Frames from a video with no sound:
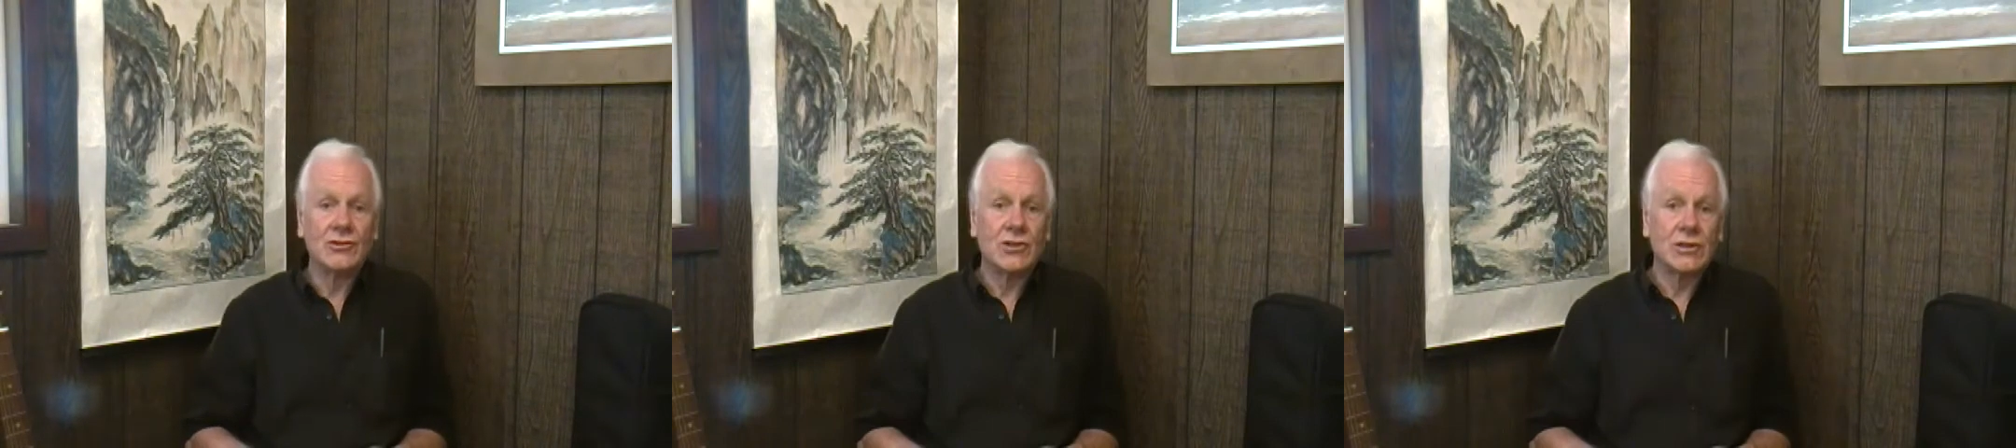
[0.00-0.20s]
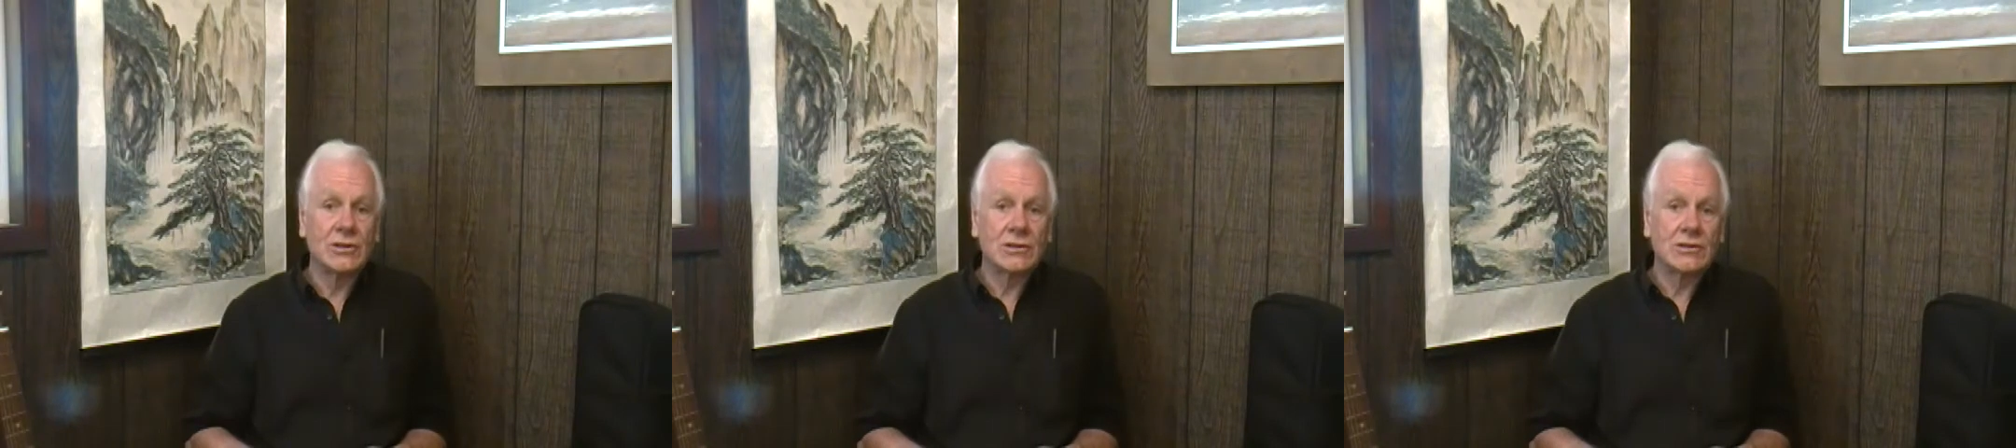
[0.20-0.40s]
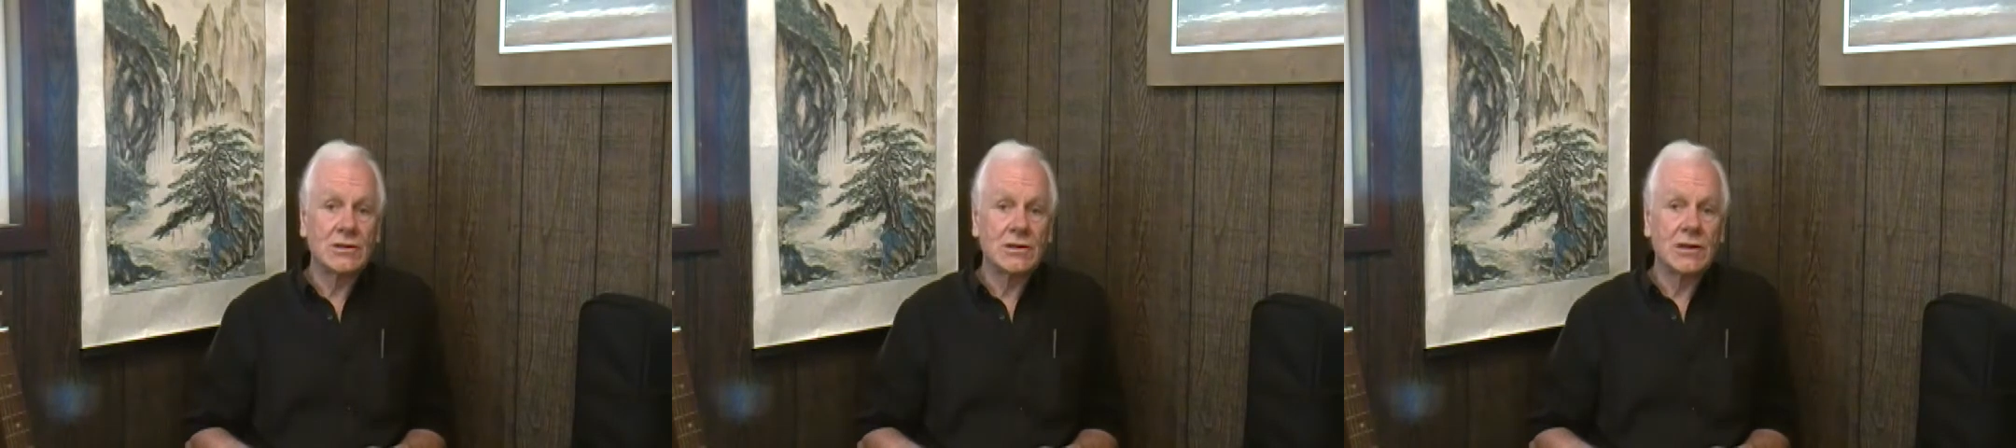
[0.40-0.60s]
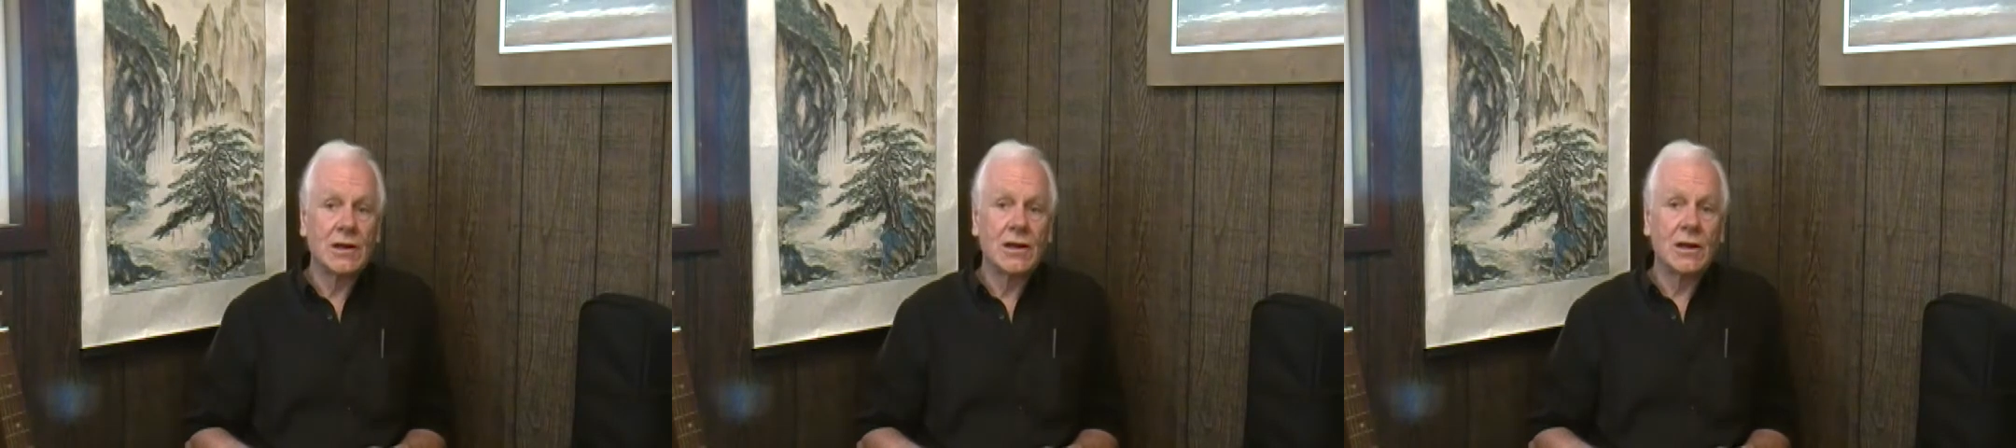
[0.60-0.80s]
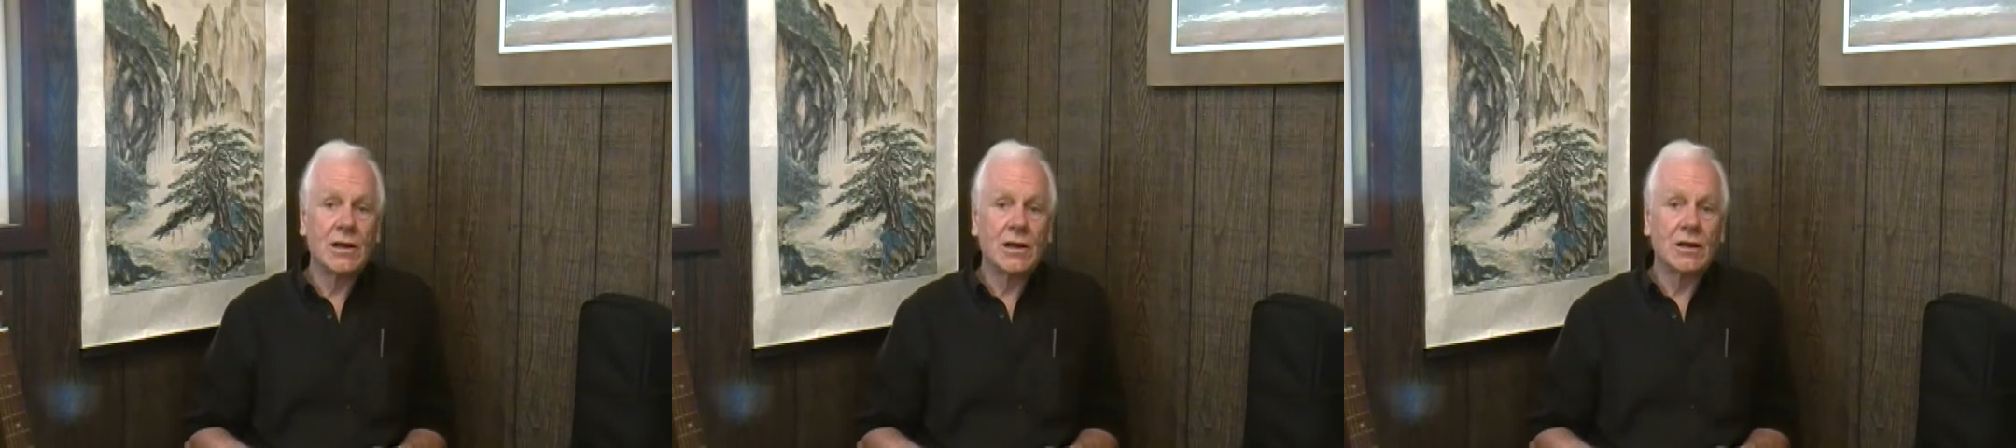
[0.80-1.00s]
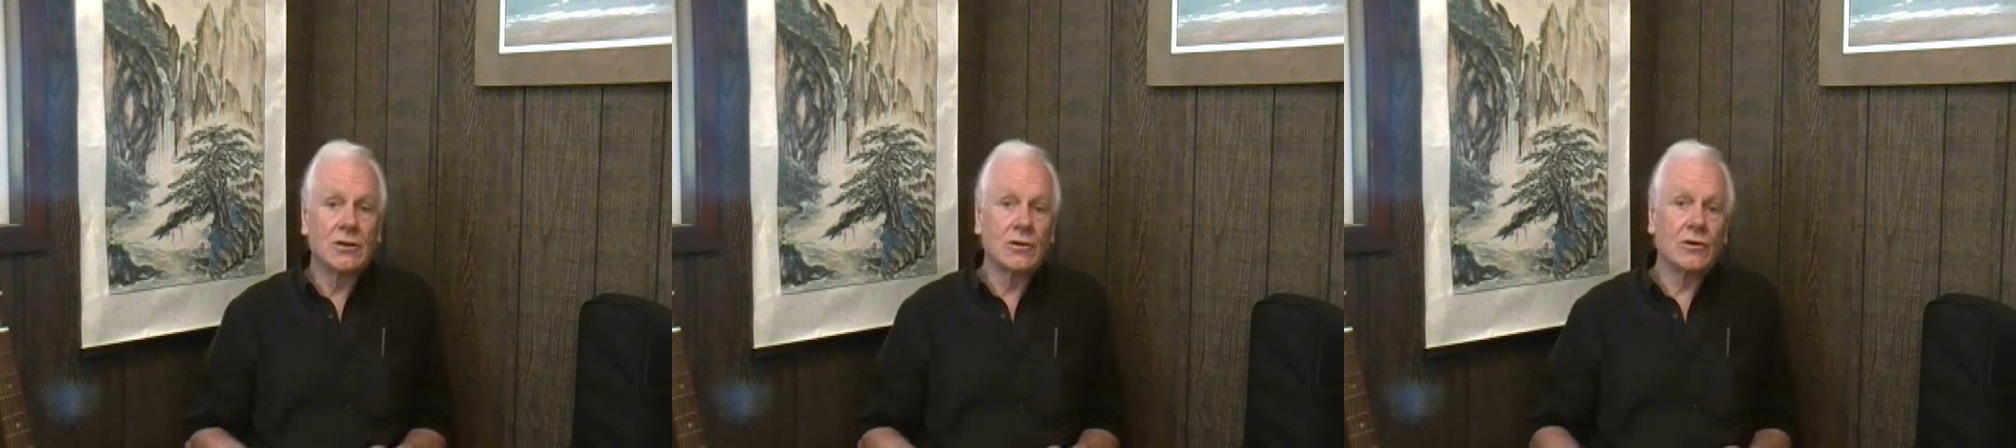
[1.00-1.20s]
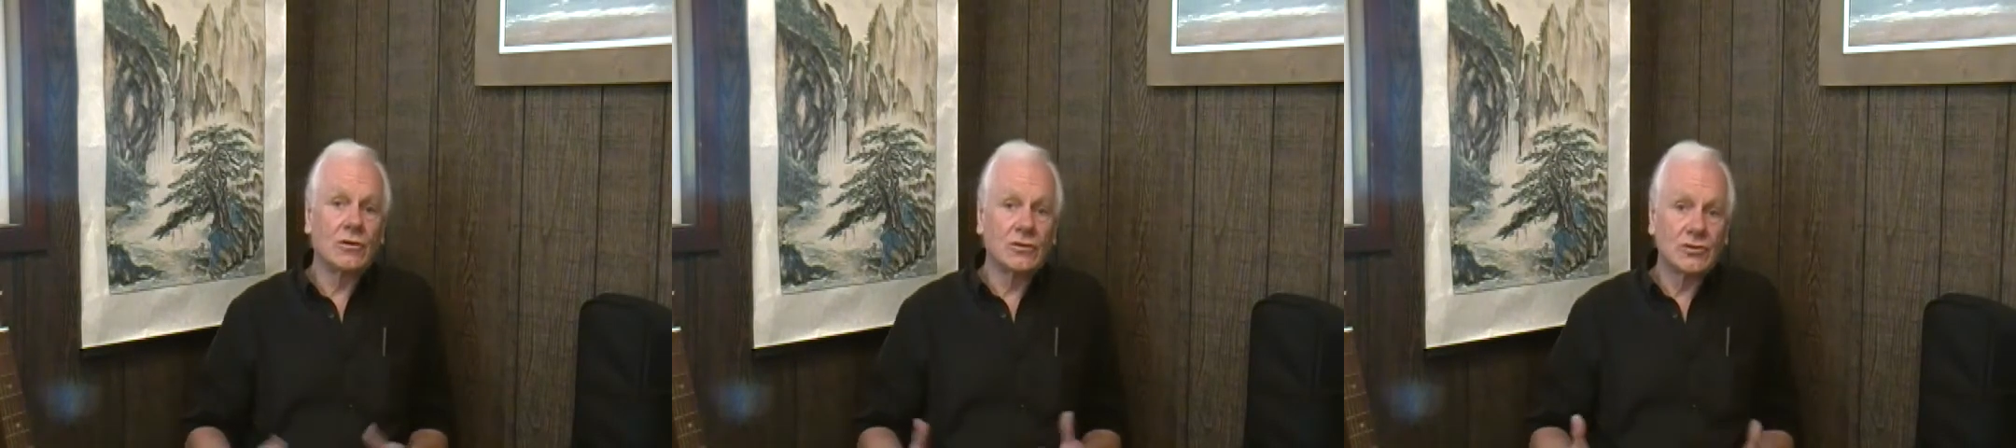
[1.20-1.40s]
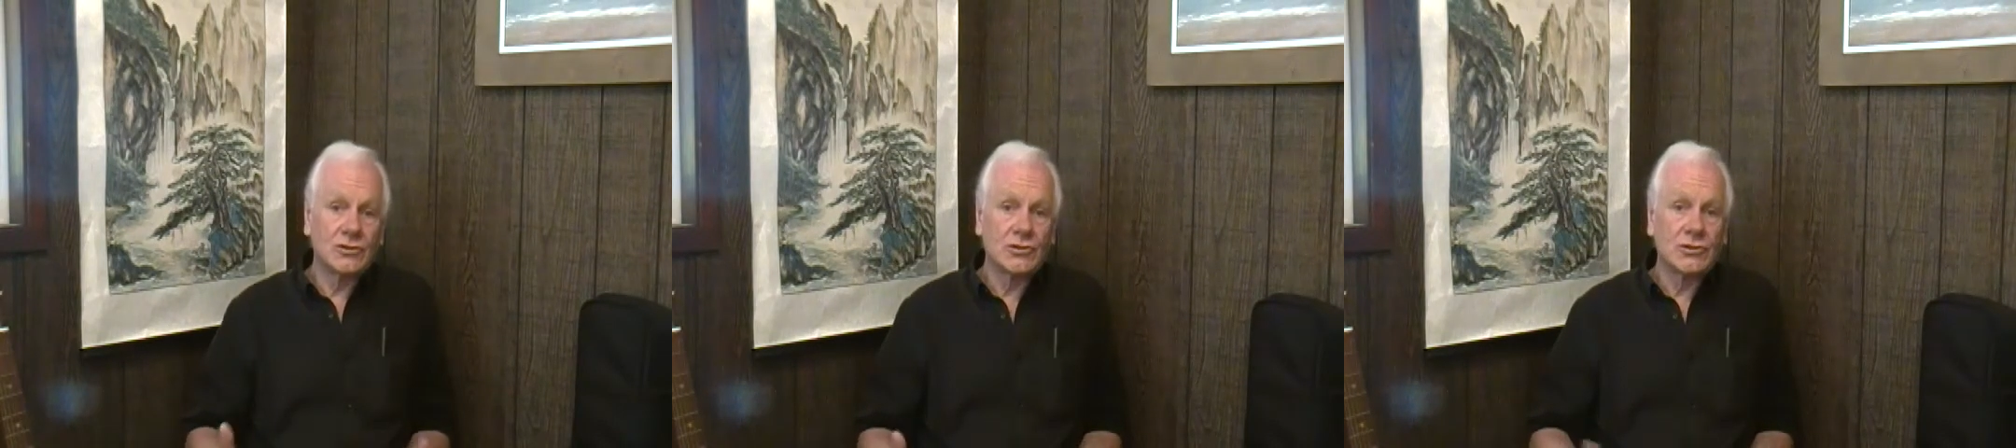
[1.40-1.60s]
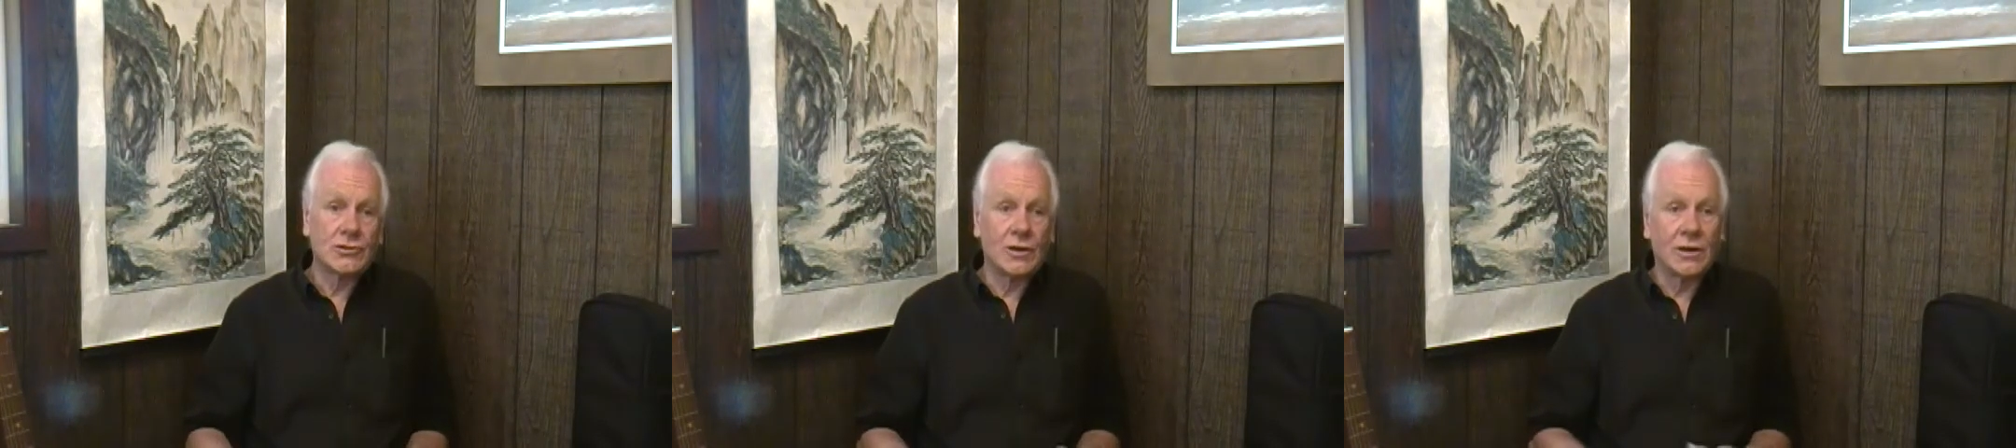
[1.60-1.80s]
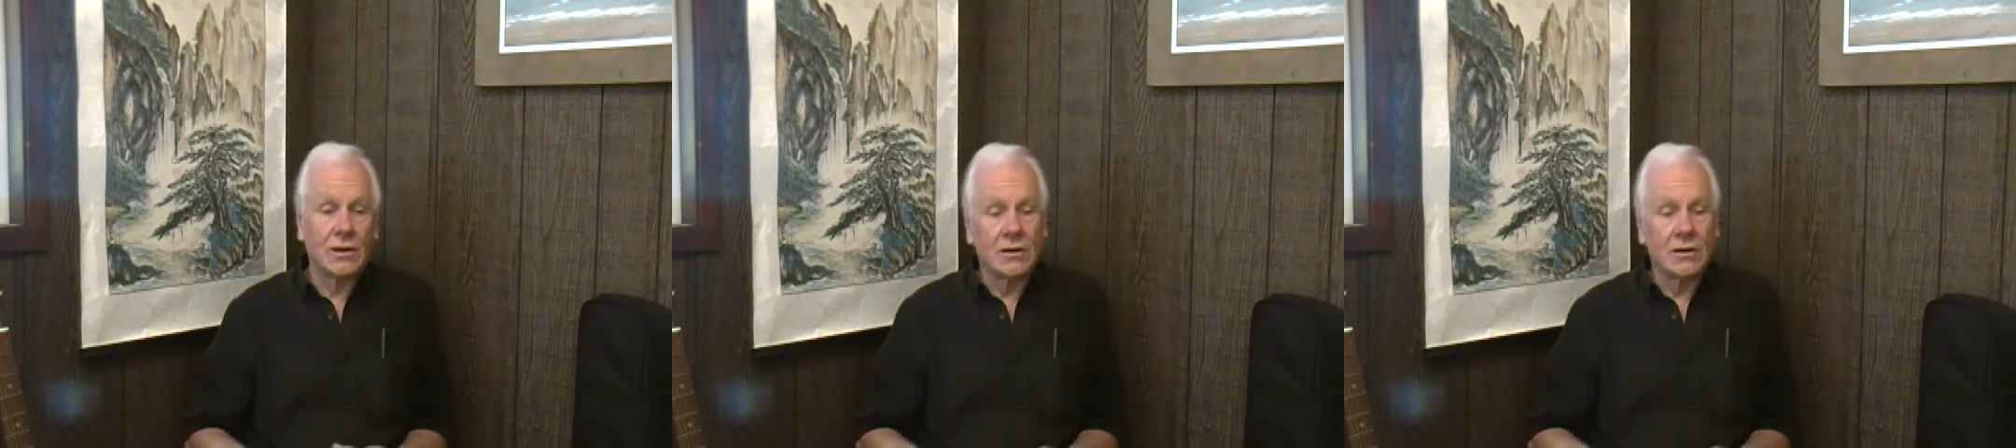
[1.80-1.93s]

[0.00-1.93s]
since. And of course,